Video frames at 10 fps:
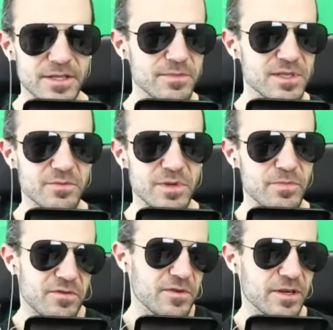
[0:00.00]
seems to be
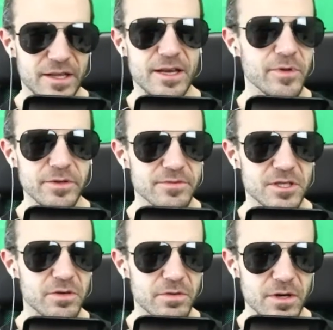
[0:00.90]
perfectly able
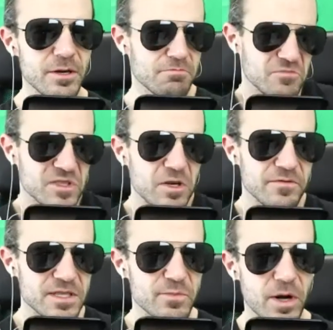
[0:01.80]
to solve
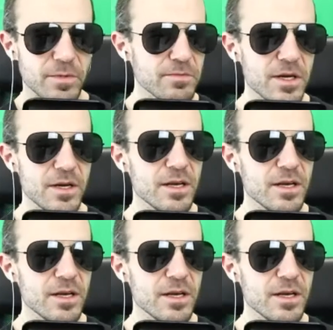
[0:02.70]
this problem.